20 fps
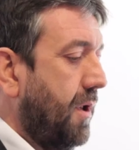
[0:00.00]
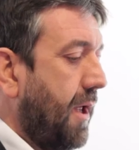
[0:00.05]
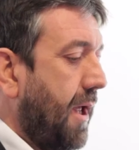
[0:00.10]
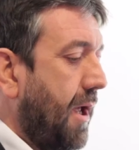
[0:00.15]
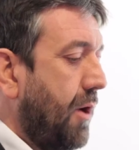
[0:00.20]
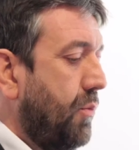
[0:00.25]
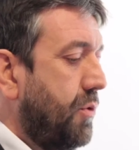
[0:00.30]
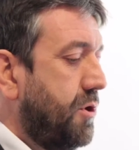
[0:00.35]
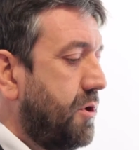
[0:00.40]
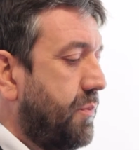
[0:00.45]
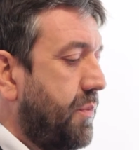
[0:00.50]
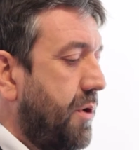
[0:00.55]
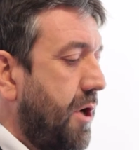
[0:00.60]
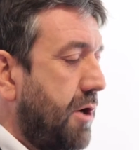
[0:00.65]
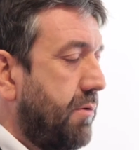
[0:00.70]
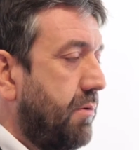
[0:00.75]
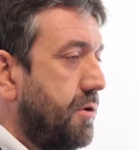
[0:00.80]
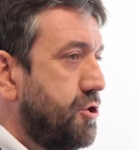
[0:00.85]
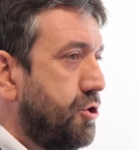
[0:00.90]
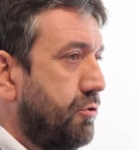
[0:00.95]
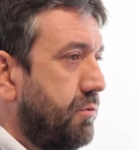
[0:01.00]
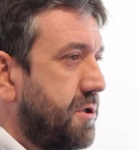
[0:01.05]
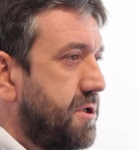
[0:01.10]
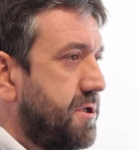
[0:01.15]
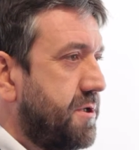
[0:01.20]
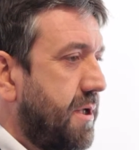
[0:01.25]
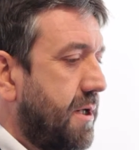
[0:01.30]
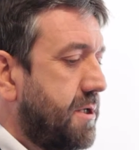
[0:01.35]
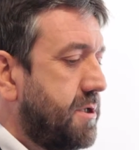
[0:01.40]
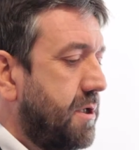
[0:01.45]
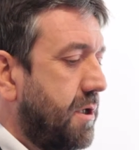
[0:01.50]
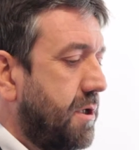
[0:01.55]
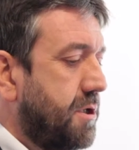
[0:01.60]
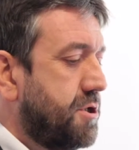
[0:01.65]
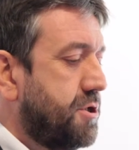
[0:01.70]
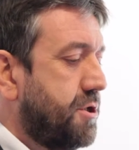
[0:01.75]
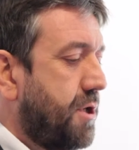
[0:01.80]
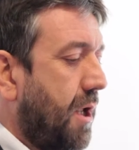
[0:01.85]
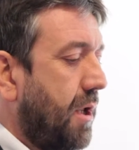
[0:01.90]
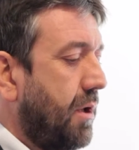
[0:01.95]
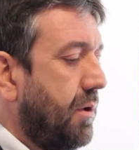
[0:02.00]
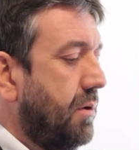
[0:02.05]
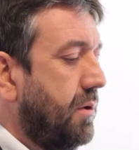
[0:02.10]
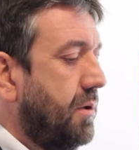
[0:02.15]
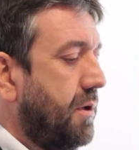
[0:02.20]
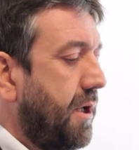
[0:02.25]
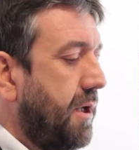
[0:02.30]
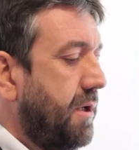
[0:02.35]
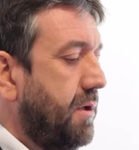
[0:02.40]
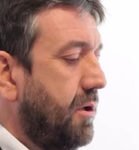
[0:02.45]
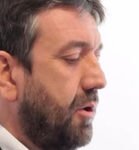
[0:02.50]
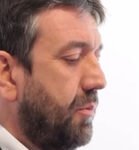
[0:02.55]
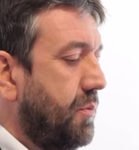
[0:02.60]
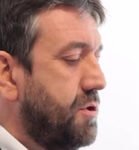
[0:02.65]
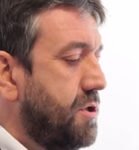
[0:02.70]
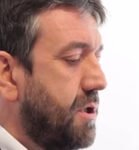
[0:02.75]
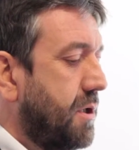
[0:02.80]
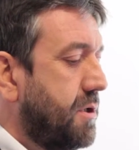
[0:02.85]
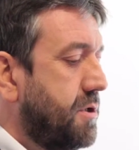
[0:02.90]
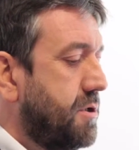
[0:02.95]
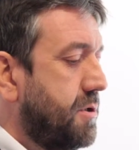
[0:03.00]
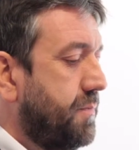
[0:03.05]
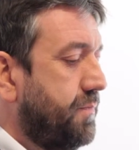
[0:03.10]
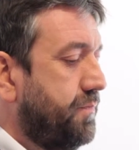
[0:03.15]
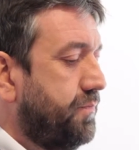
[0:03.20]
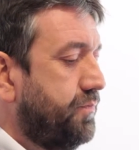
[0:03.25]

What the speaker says: outward appearance or aesthetic style in an object.